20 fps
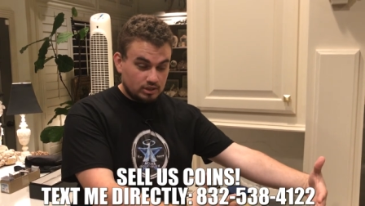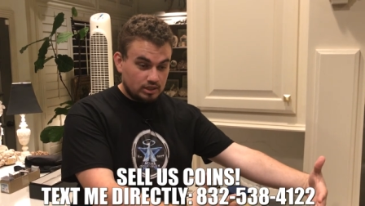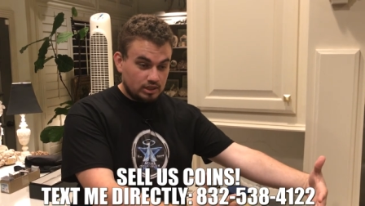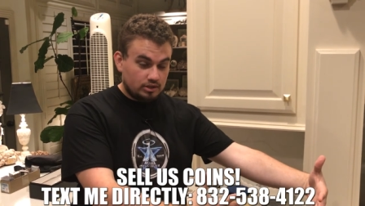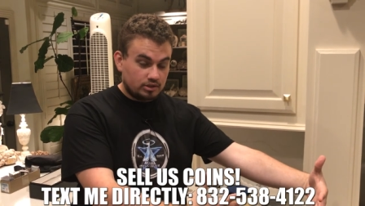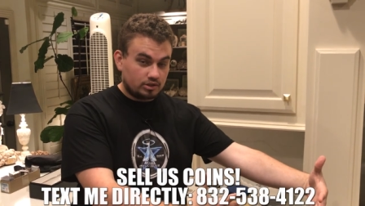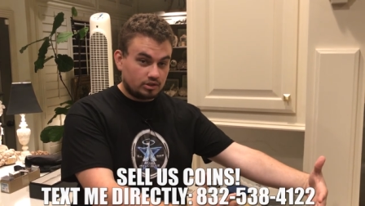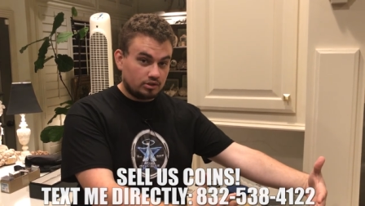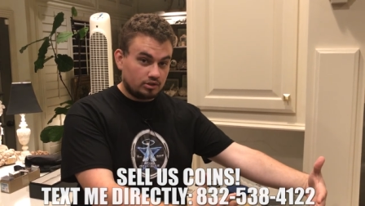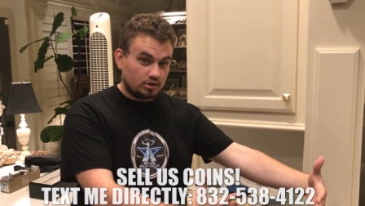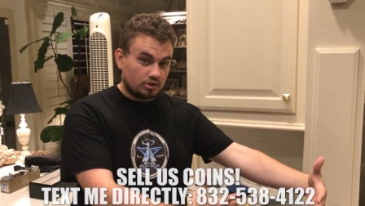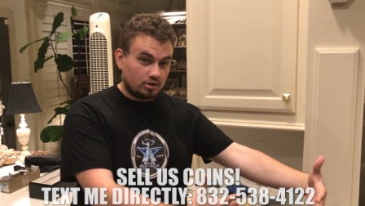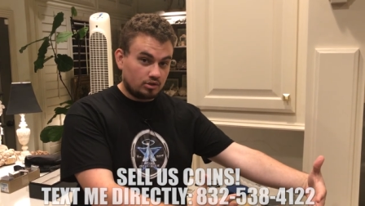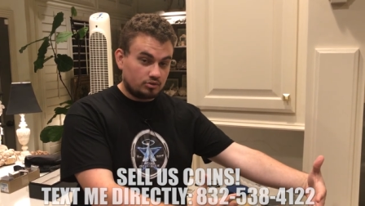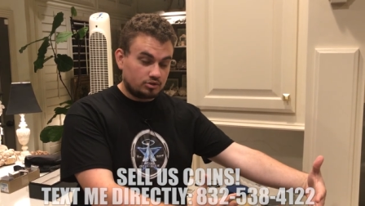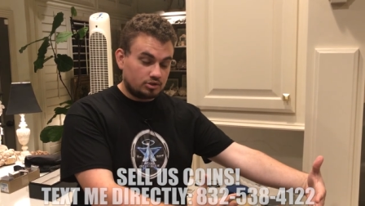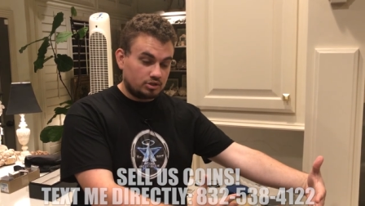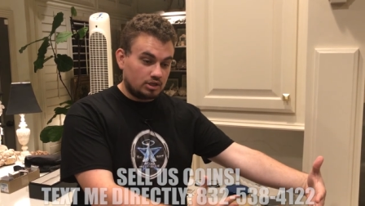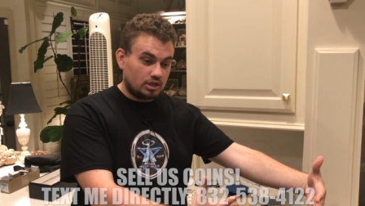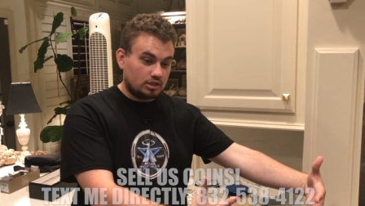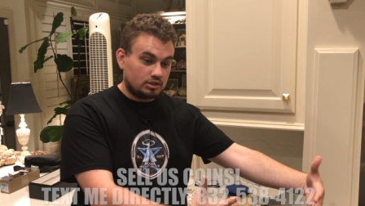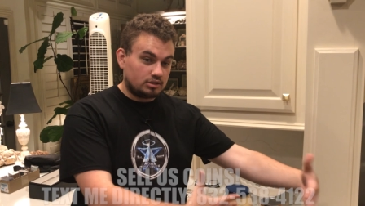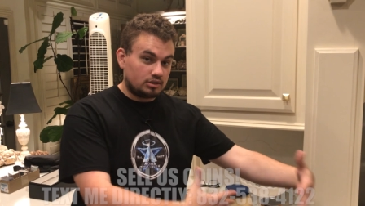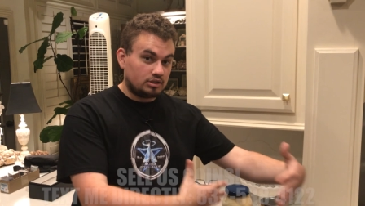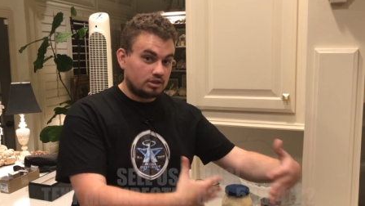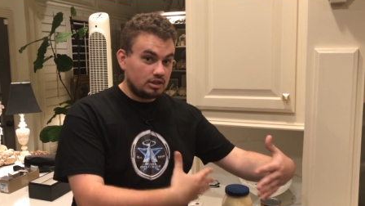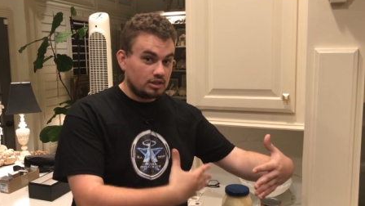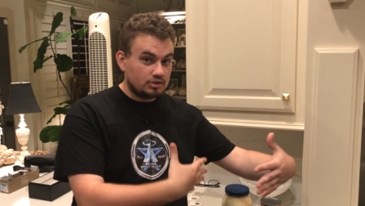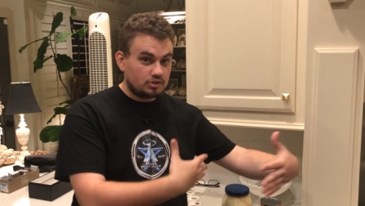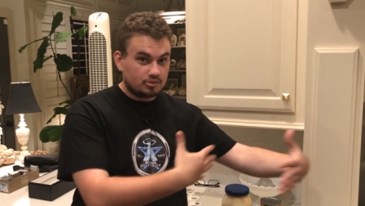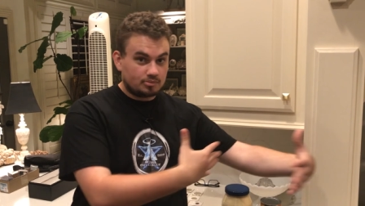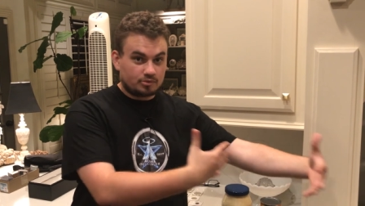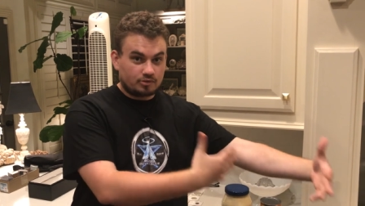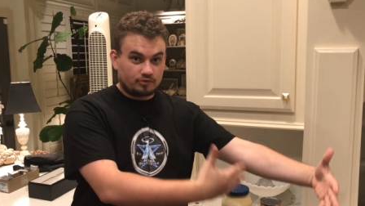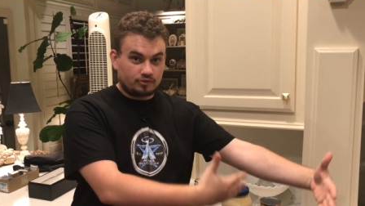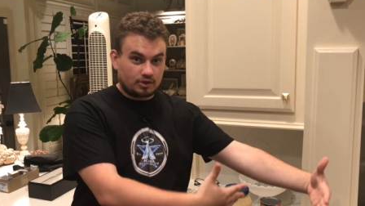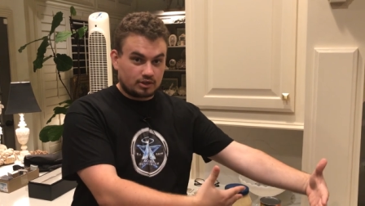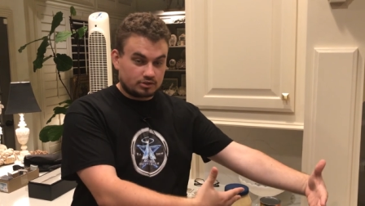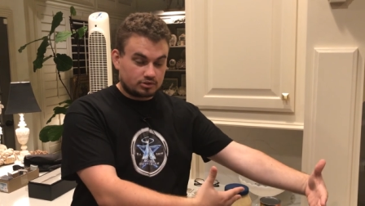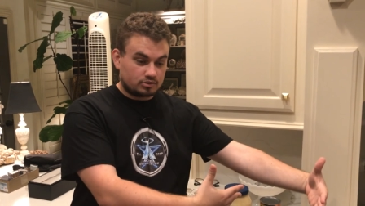in the negotiation. He's the
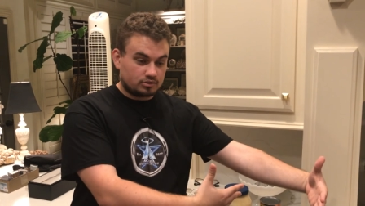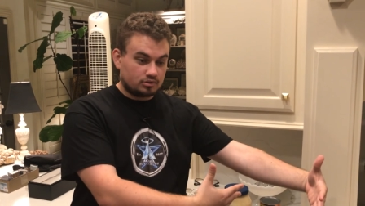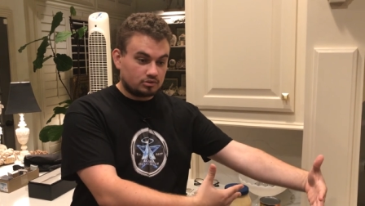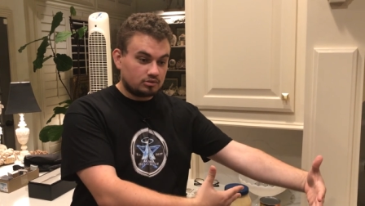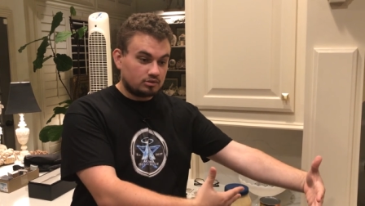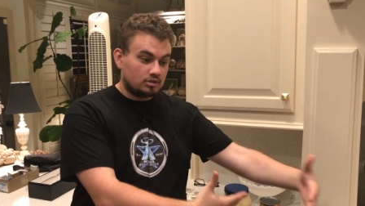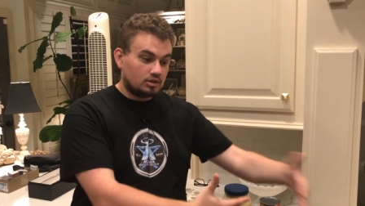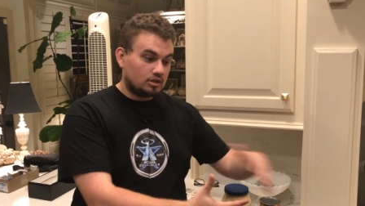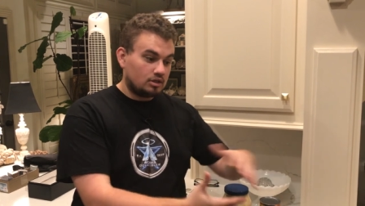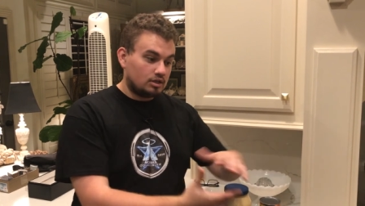professional.